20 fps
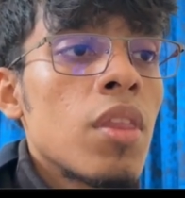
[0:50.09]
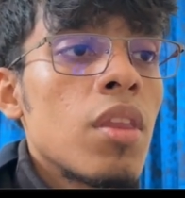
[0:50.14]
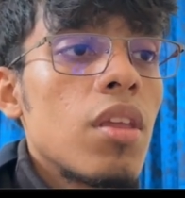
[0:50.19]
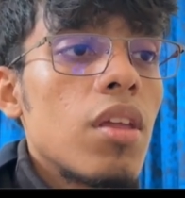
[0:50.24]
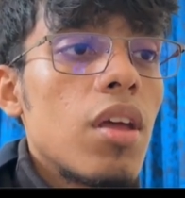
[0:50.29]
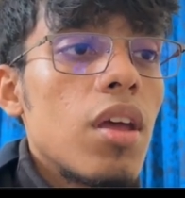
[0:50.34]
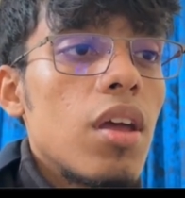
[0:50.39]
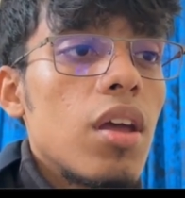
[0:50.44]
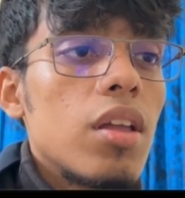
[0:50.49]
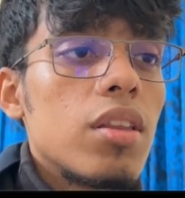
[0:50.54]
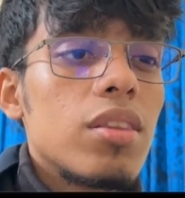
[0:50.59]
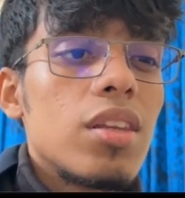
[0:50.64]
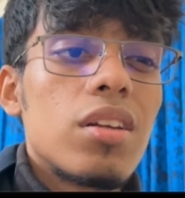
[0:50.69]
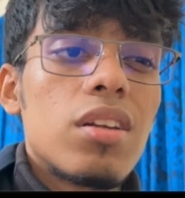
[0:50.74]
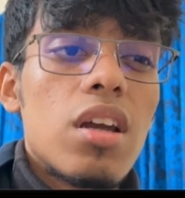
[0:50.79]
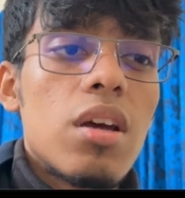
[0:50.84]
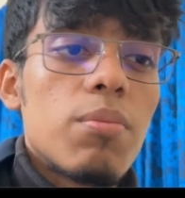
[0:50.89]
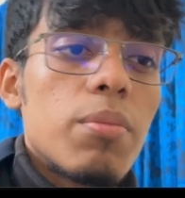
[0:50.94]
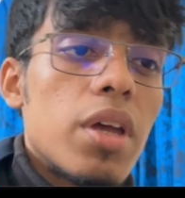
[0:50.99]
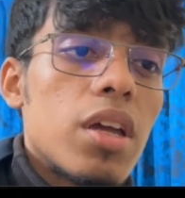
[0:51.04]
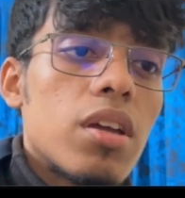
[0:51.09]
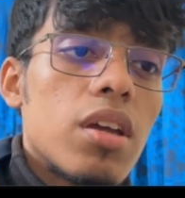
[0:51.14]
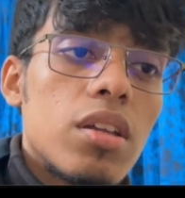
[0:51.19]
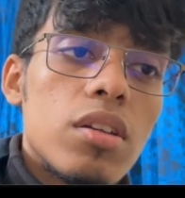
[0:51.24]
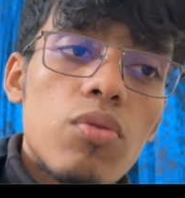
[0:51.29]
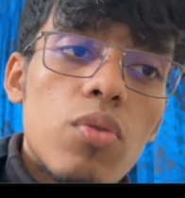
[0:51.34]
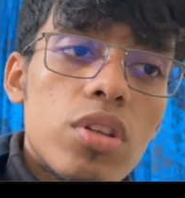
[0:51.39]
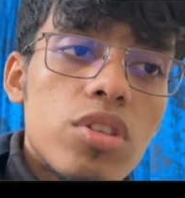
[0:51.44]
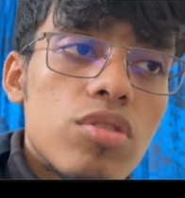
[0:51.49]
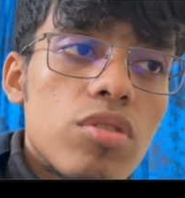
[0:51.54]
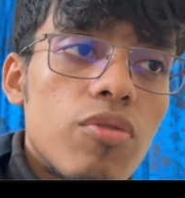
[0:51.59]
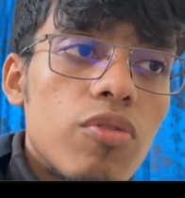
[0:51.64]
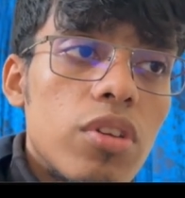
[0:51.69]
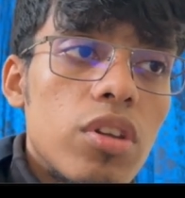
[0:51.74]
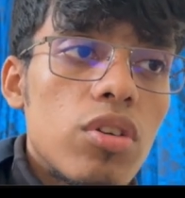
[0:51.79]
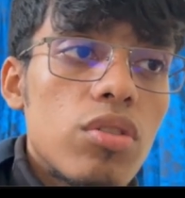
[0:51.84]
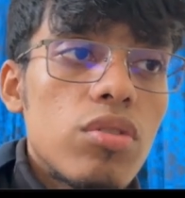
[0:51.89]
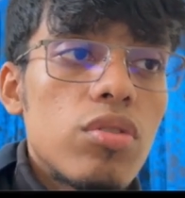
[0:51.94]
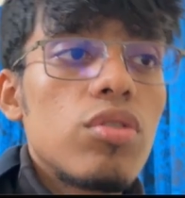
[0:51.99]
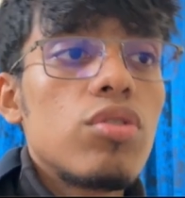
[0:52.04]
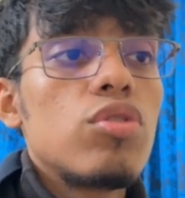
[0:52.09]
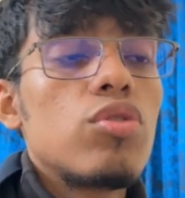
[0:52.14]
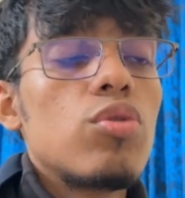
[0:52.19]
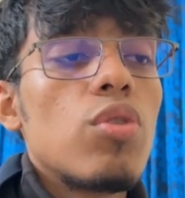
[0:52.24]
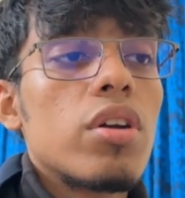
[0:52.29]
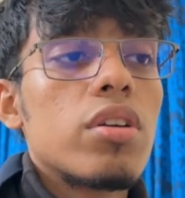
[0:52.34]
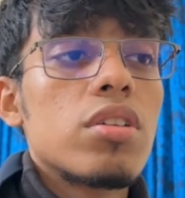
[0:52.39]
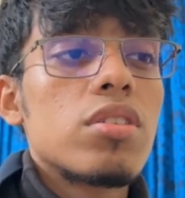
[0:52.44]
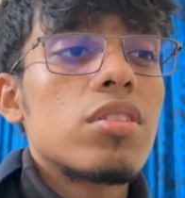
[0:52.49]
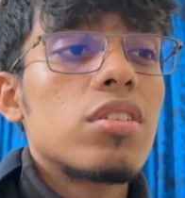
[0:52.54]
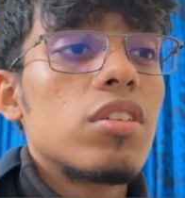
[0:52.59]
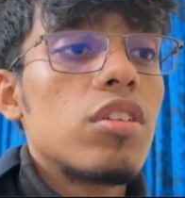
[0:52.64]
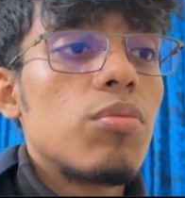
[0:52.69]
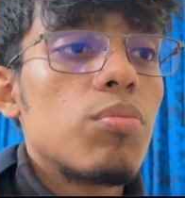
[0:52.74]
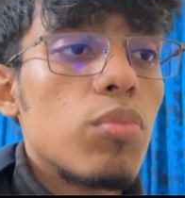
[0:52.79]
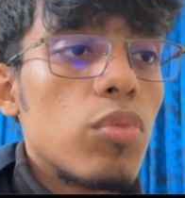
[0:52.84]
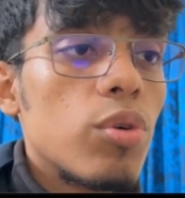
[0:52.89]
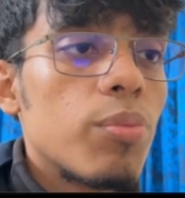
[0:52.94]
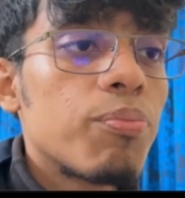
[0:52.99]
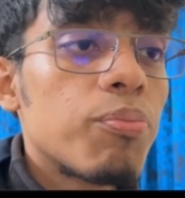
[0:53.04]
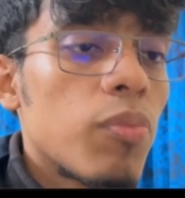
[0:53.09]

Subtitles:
and then come back and watch the video to understand it more.